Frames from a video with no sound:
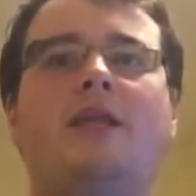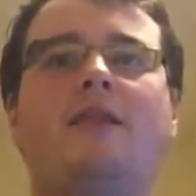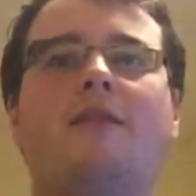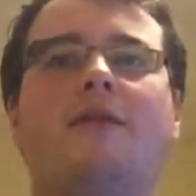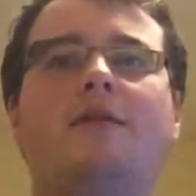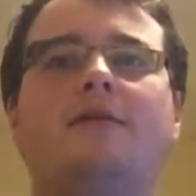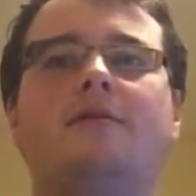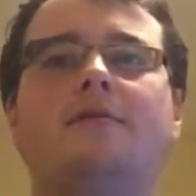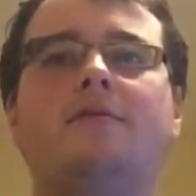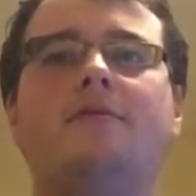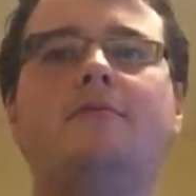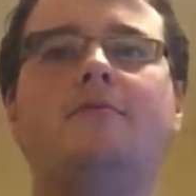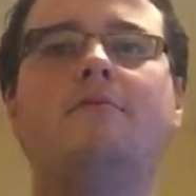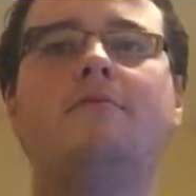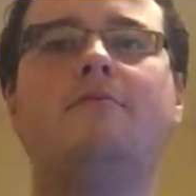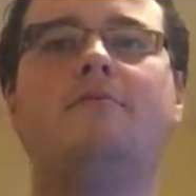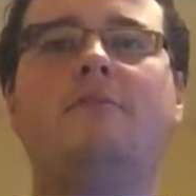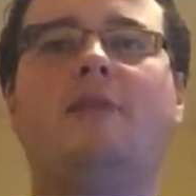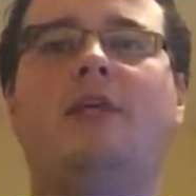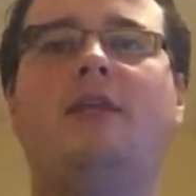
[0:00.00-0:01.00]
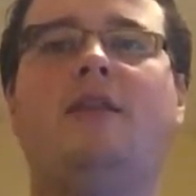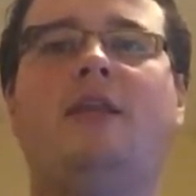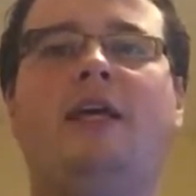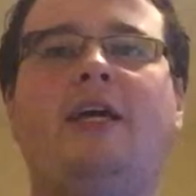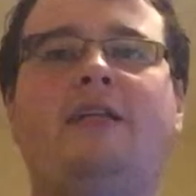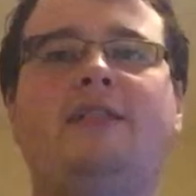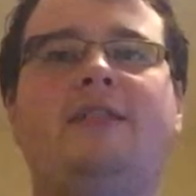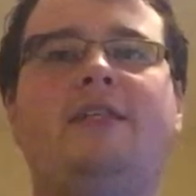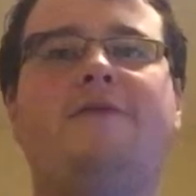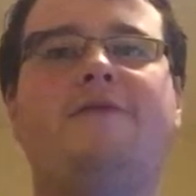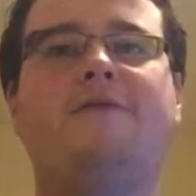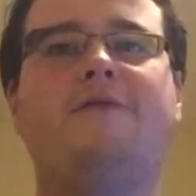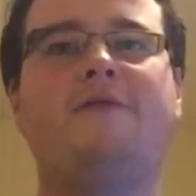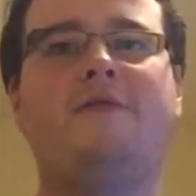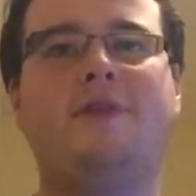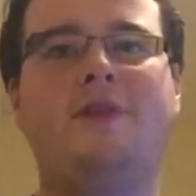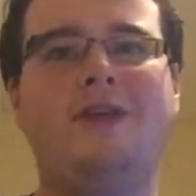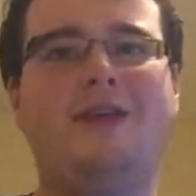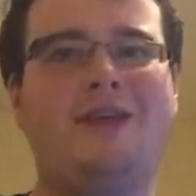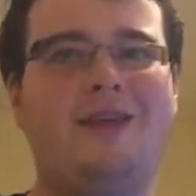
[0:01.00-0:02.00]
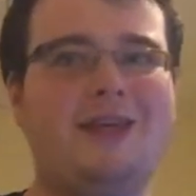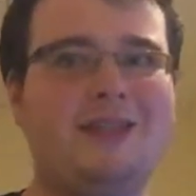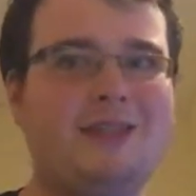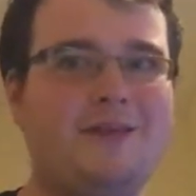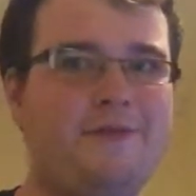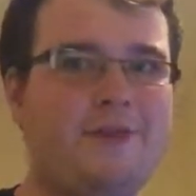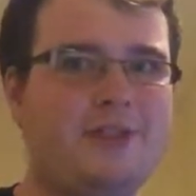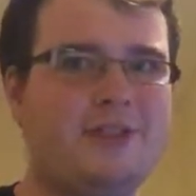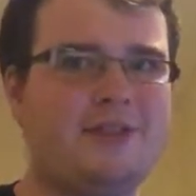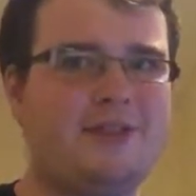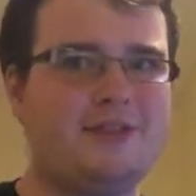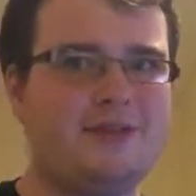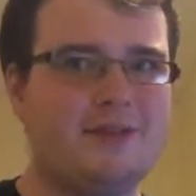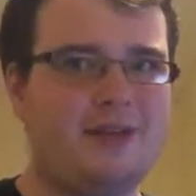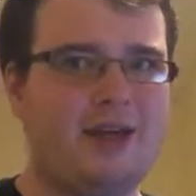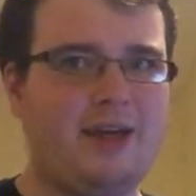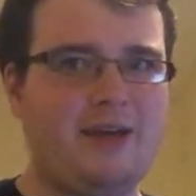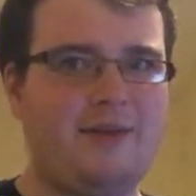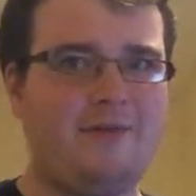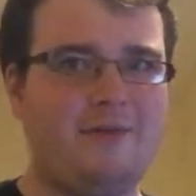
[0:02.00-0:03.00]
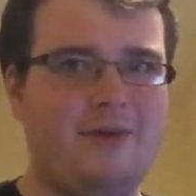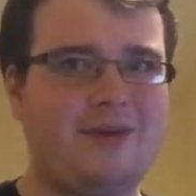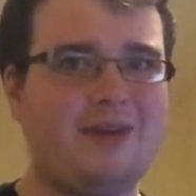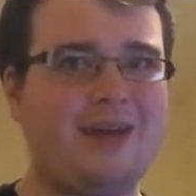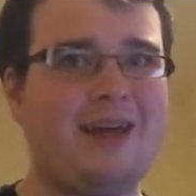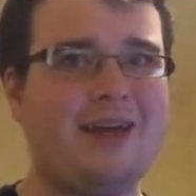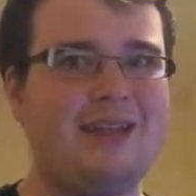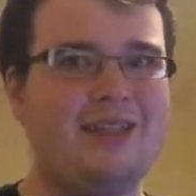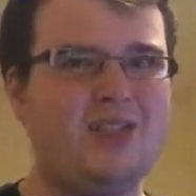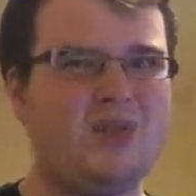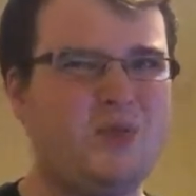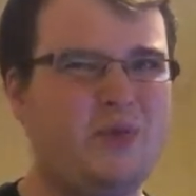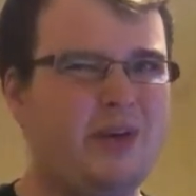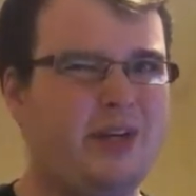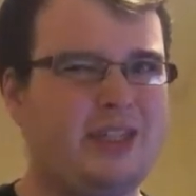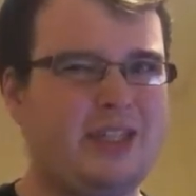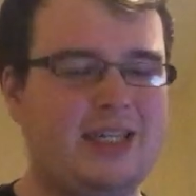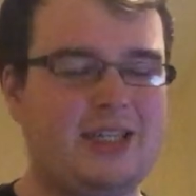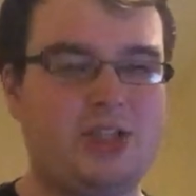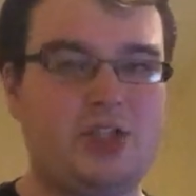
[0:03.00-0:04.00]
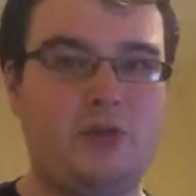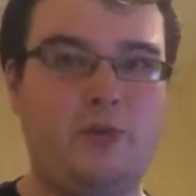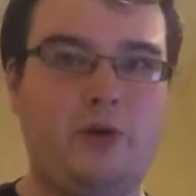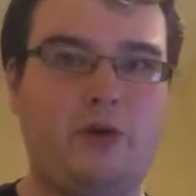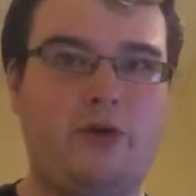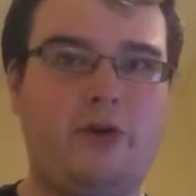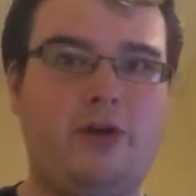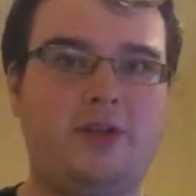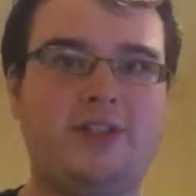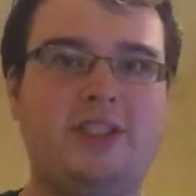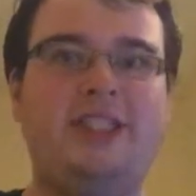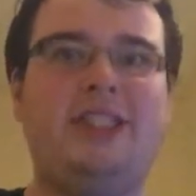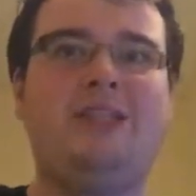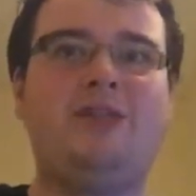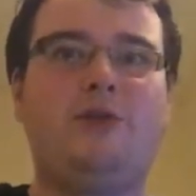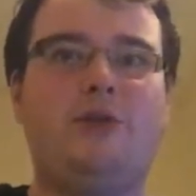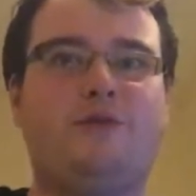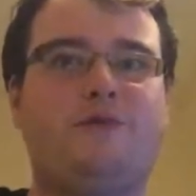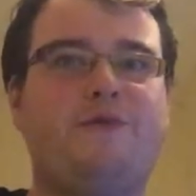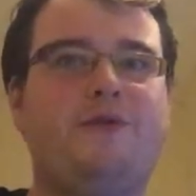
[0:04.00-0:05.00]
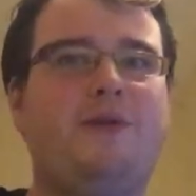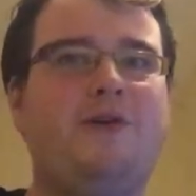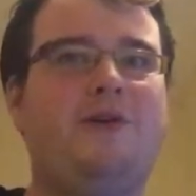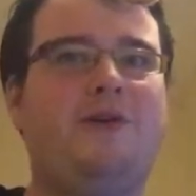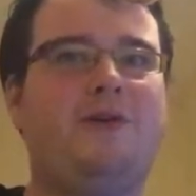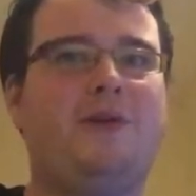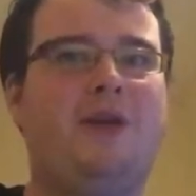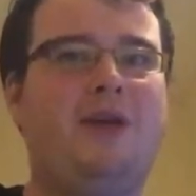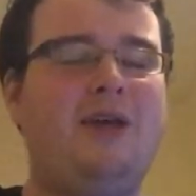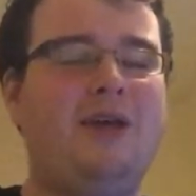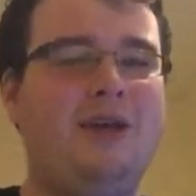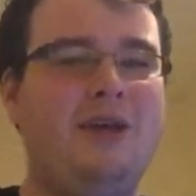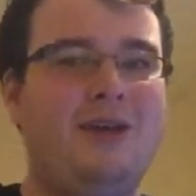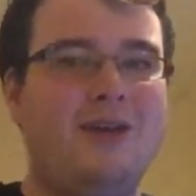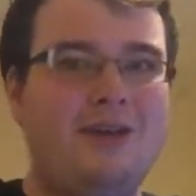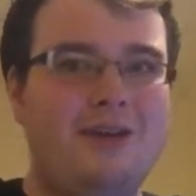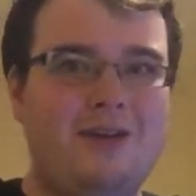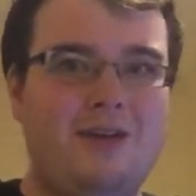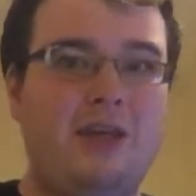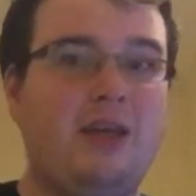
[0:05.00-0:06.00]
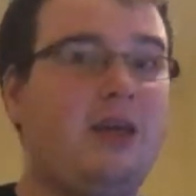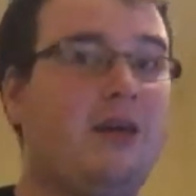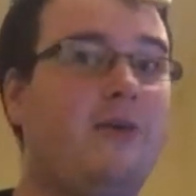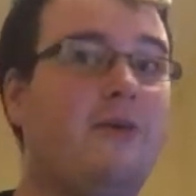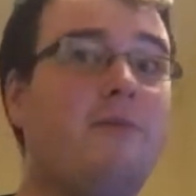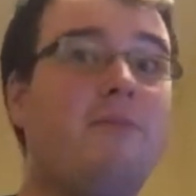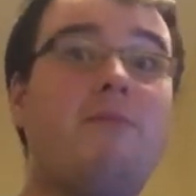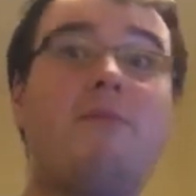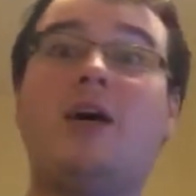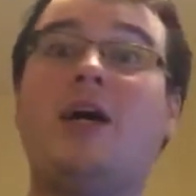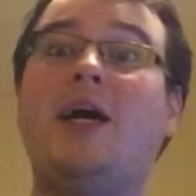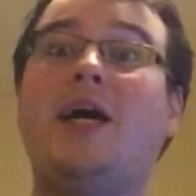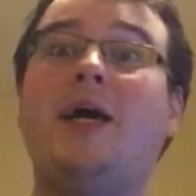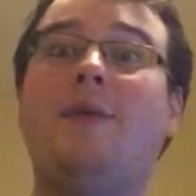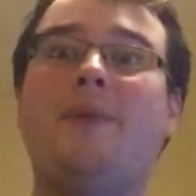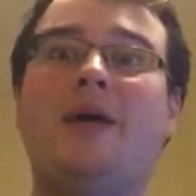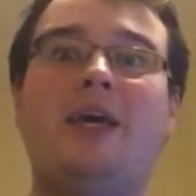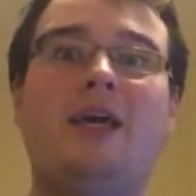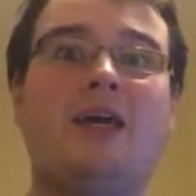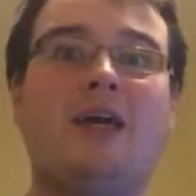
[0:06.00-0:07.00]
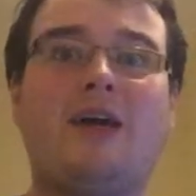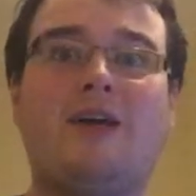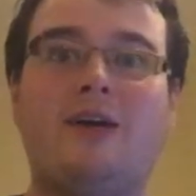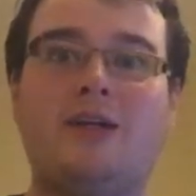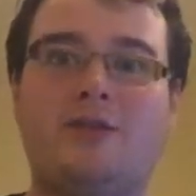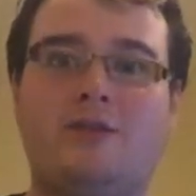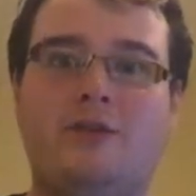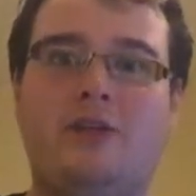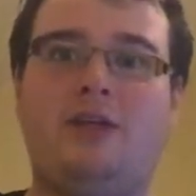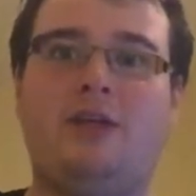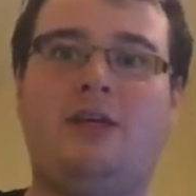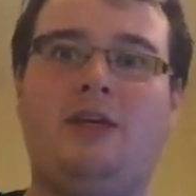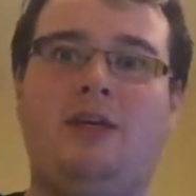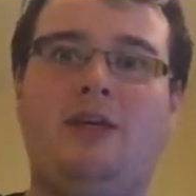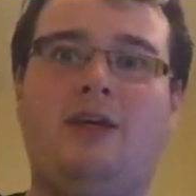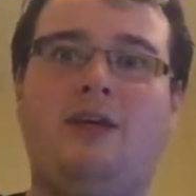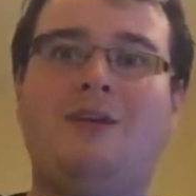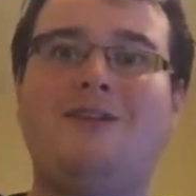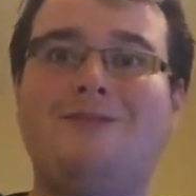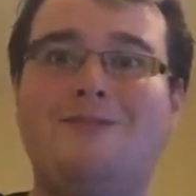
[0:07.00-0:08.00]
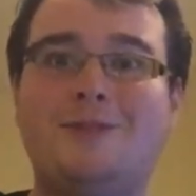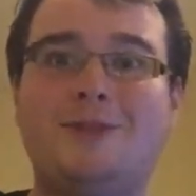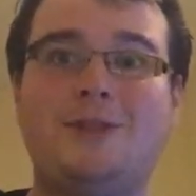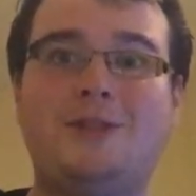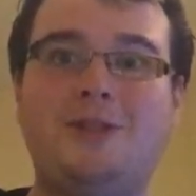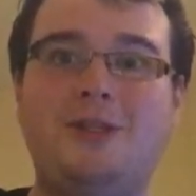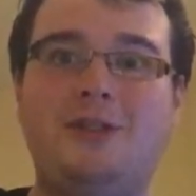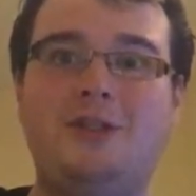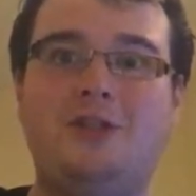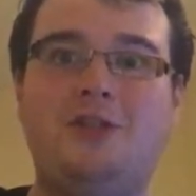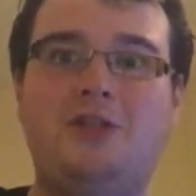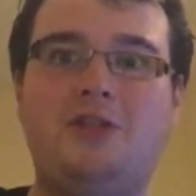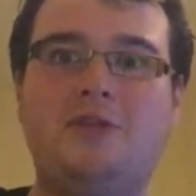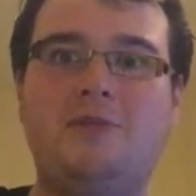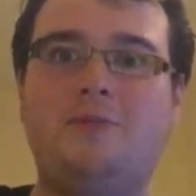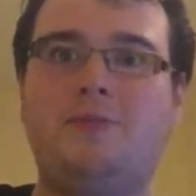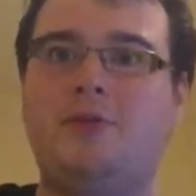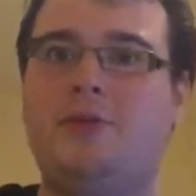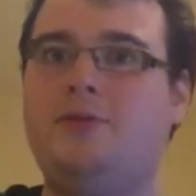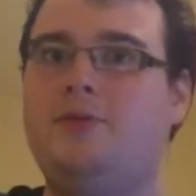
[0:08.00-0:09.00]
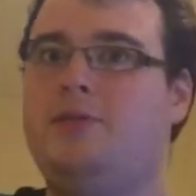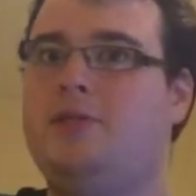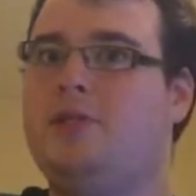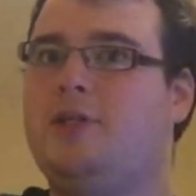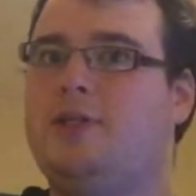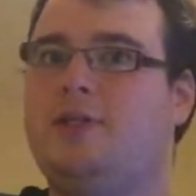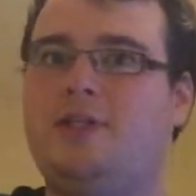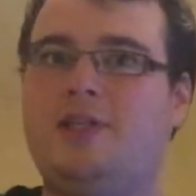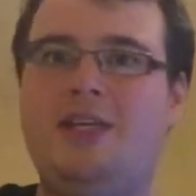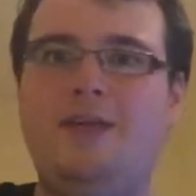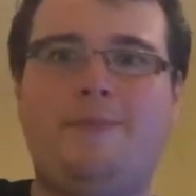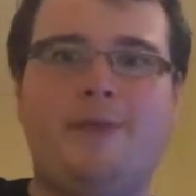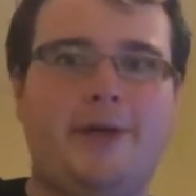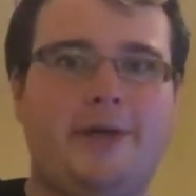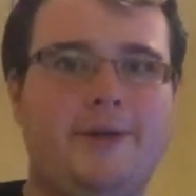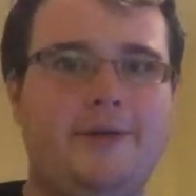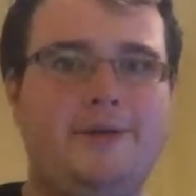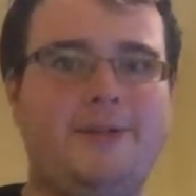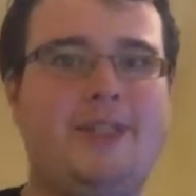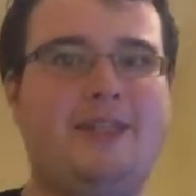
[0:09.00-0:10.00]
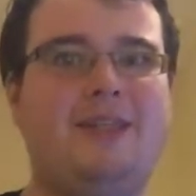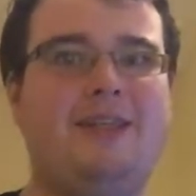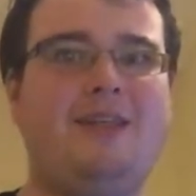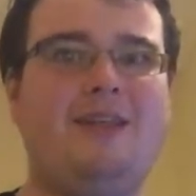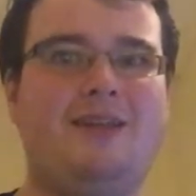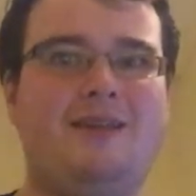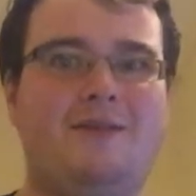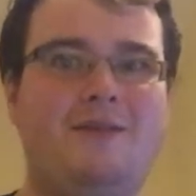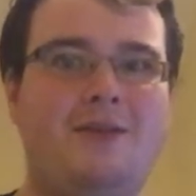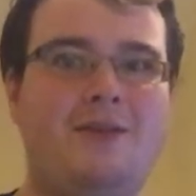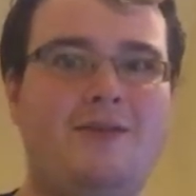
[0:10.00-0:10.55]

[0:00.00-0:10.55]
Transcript: this, like as if his hands were attached to a cross. He didn't do the full, I am a character in a CG computer T-pose. He did the